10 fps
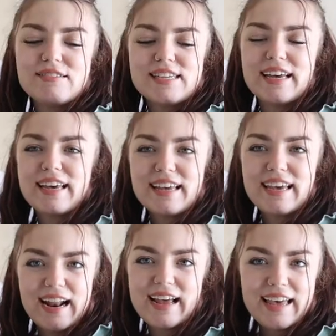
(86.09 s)
I was like,
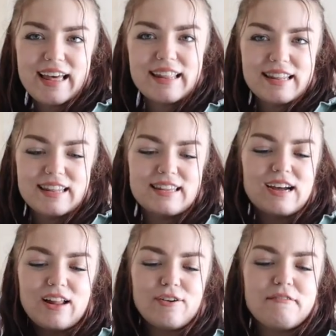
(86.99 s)
can I get the
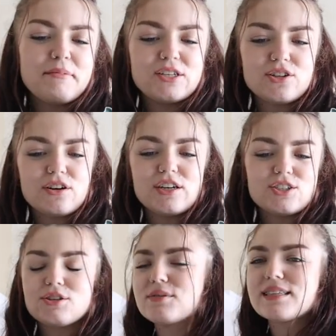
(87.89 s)
color of my shirt? And
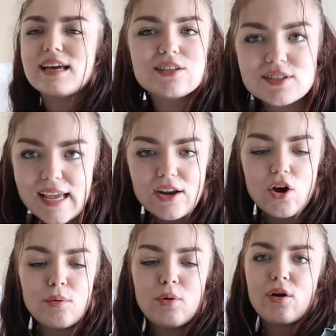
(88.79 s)
she was like, say
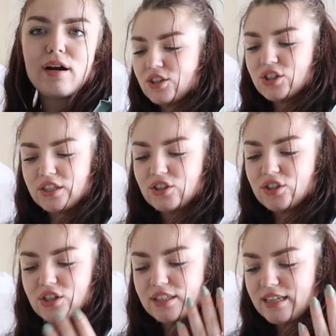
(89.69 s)
no more. She
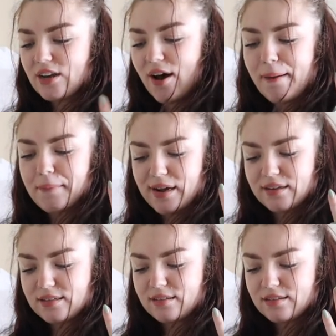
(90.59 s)
did not
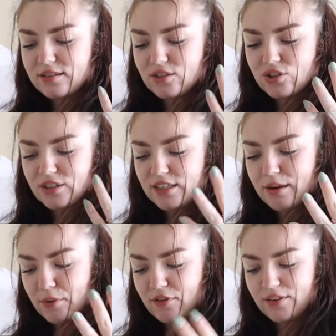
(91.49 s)
miss. She did
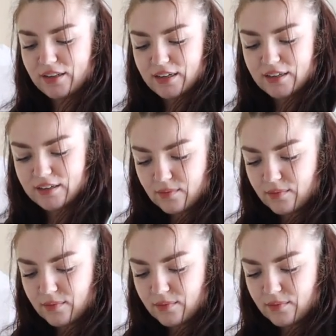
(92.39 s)
it perfectly.